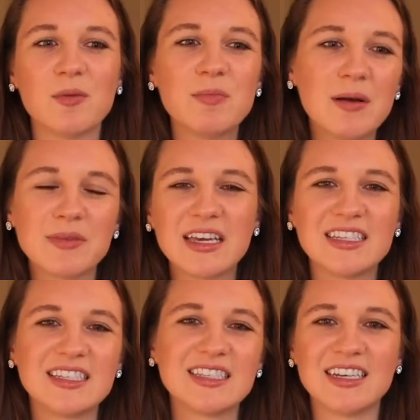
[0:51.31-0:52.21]

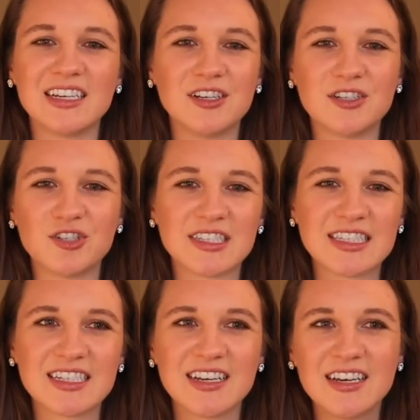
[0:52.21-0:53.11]
pumpkins and
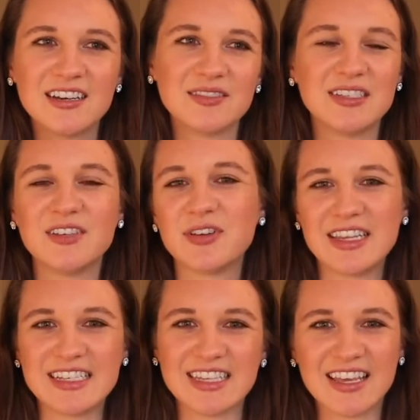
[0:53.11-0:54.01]
just different
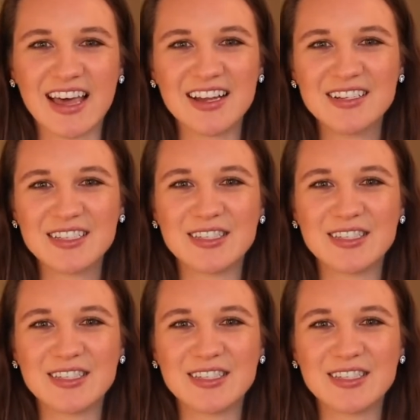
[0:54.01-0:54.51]
things like that.